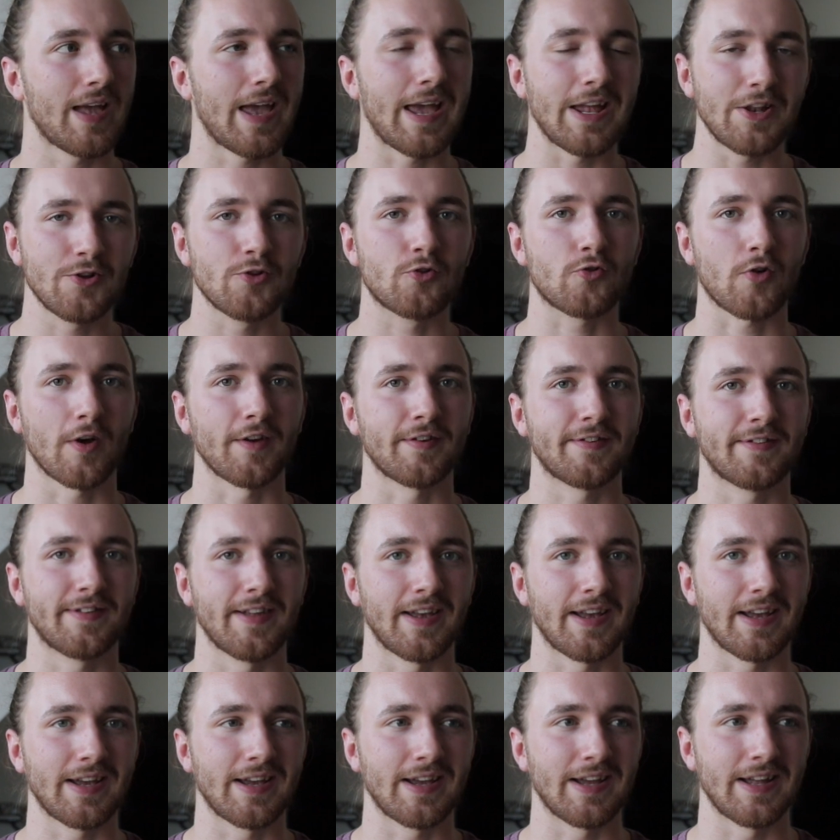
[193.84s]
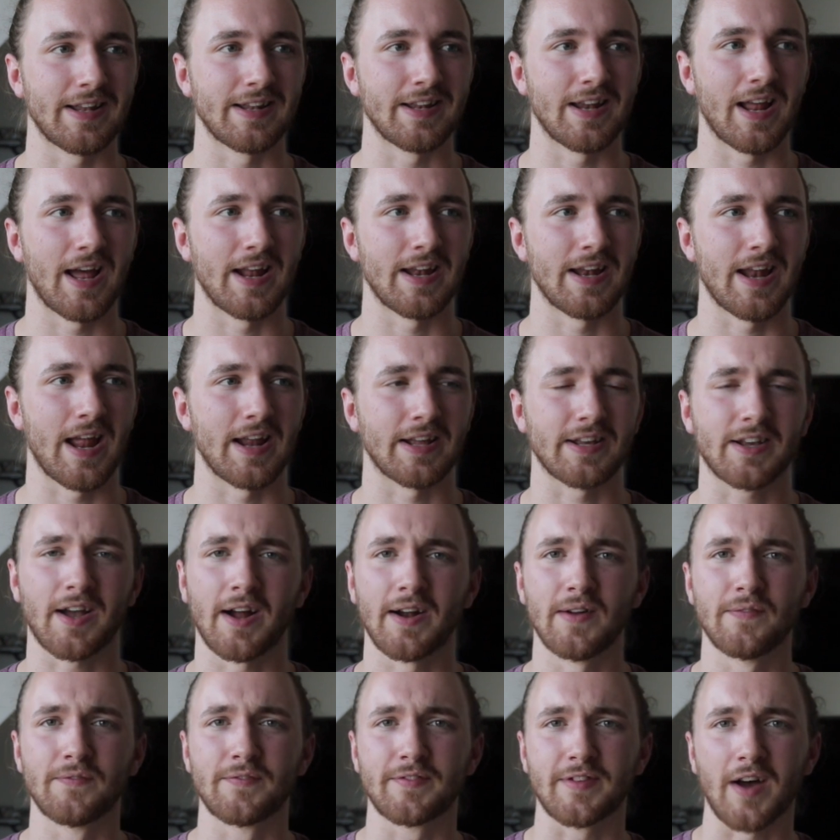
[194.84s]
interesting and, and, and
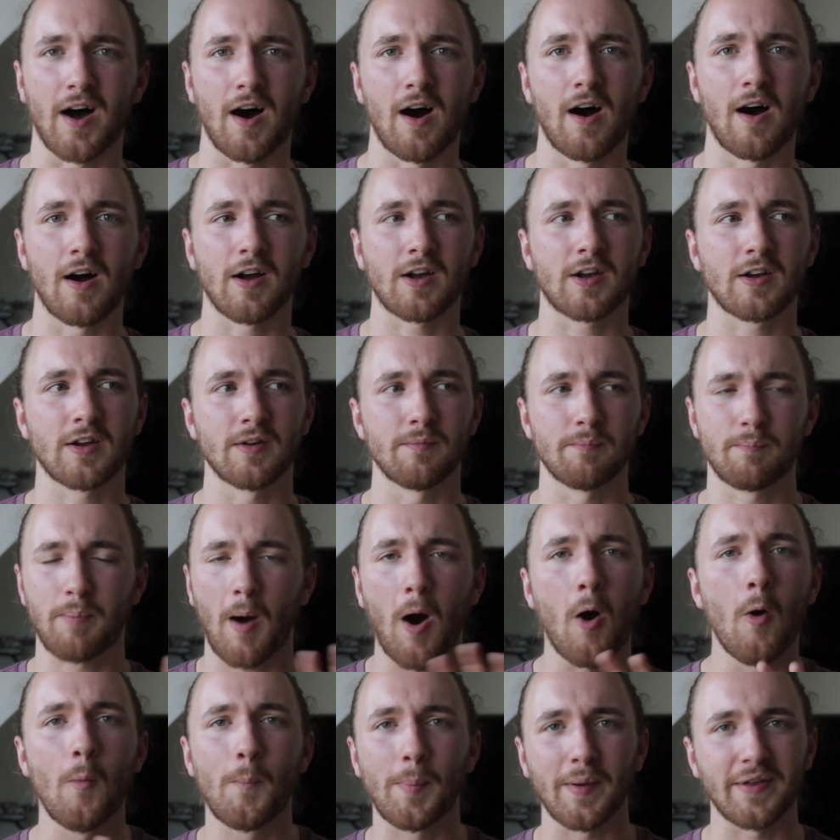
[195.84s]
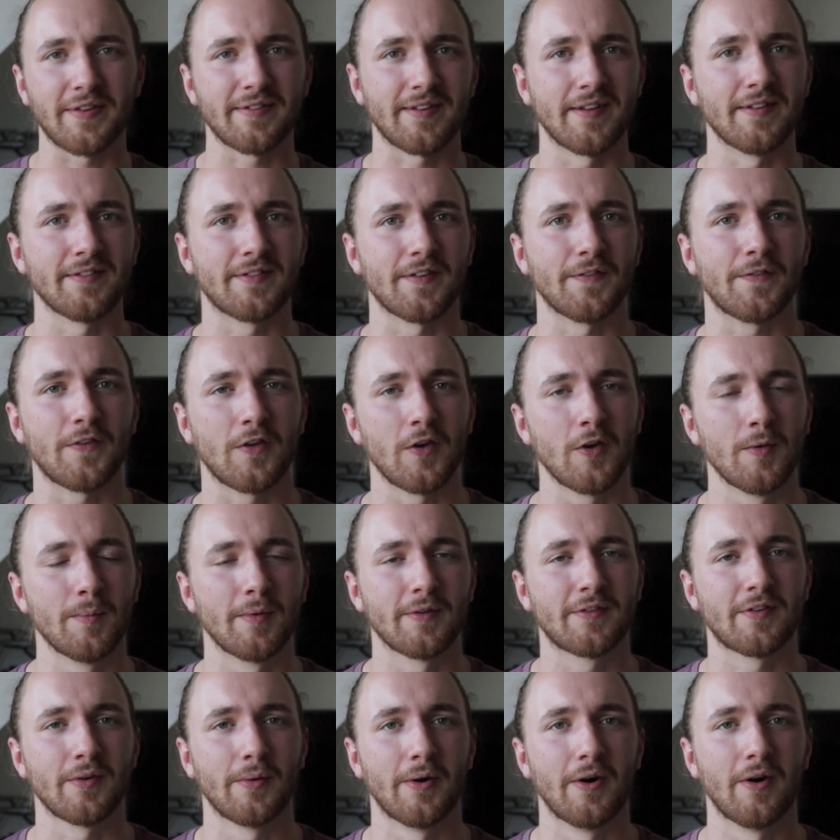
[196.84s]
kind of dark, pulpy sense of humour
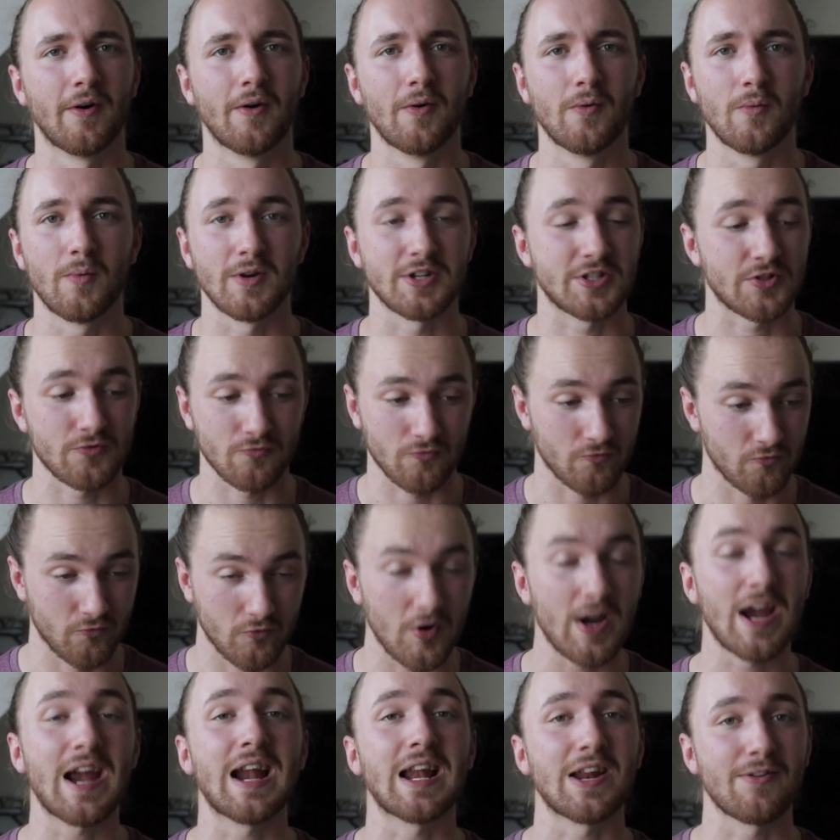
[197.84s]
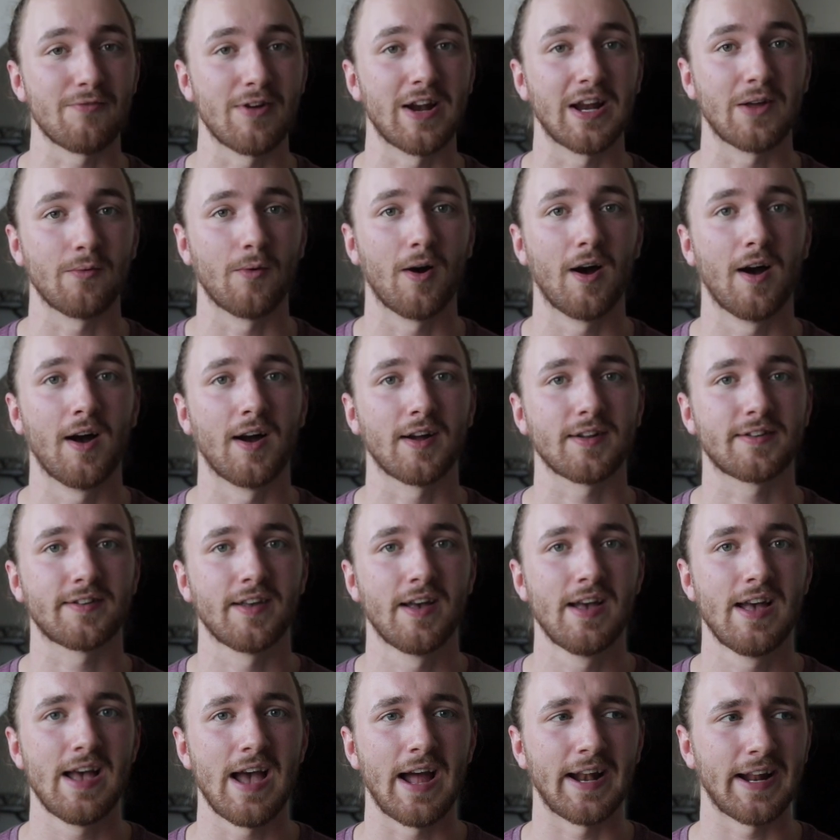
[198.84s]
to it all, which really, really worked
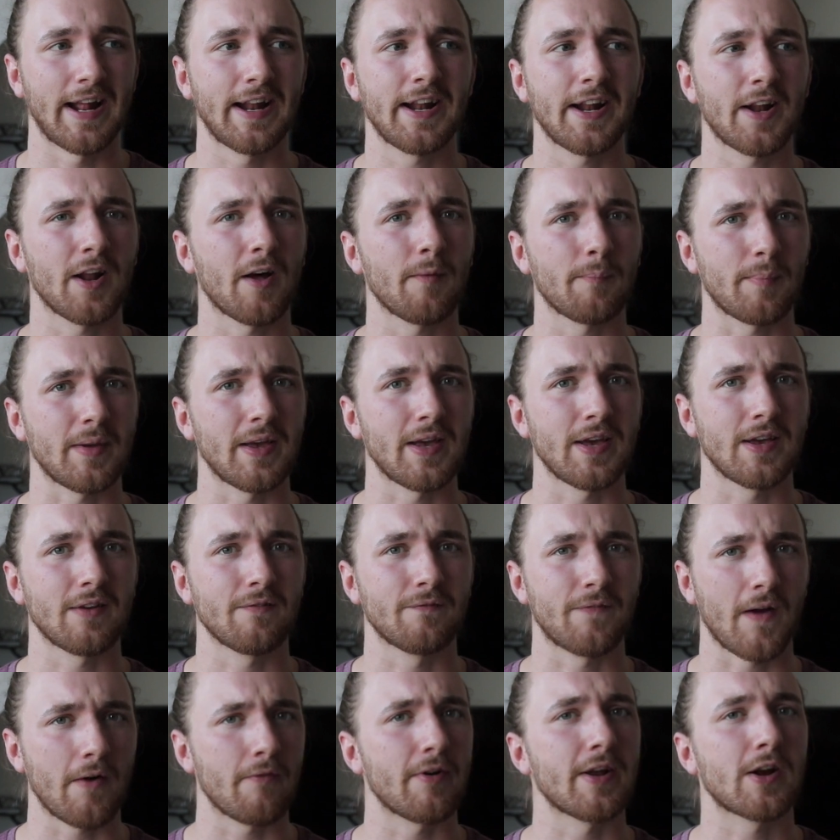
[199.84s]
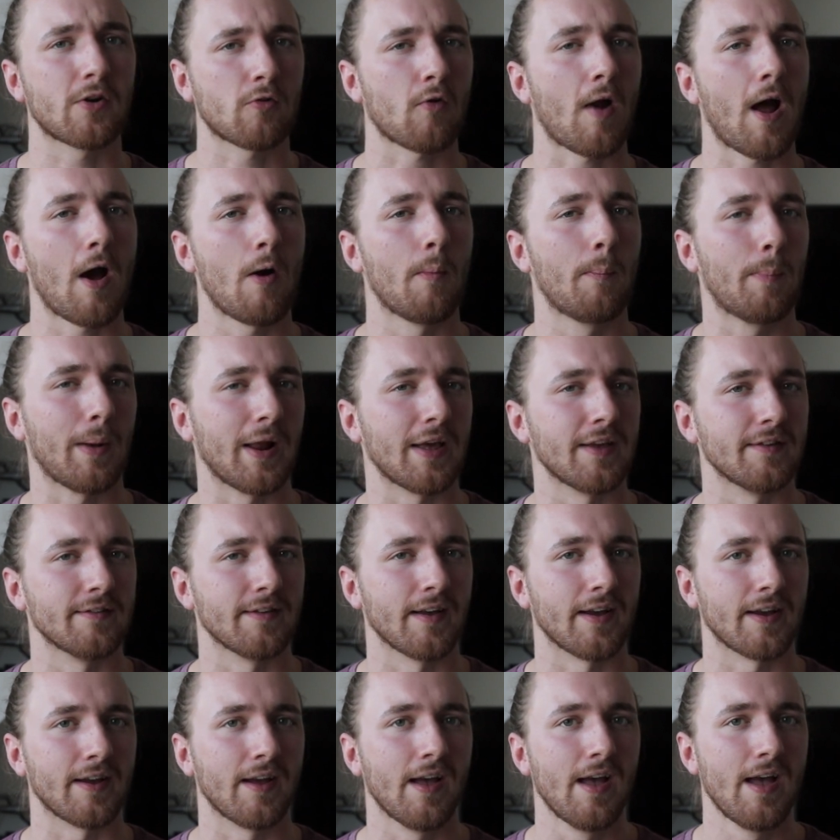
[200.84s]
and ended up being very
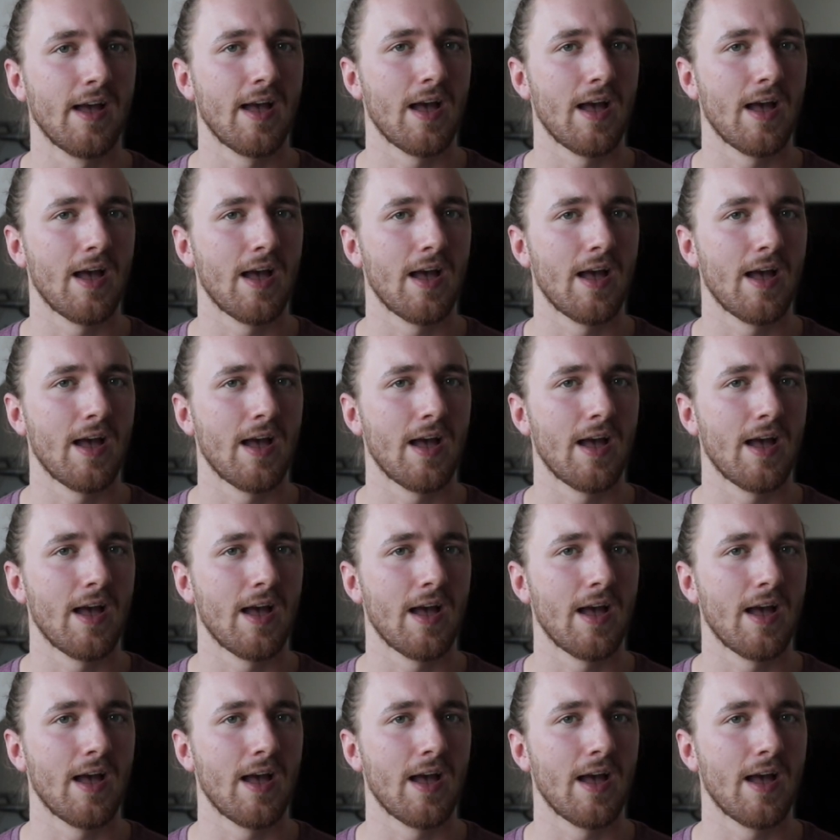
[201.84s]
crowd-pleasing.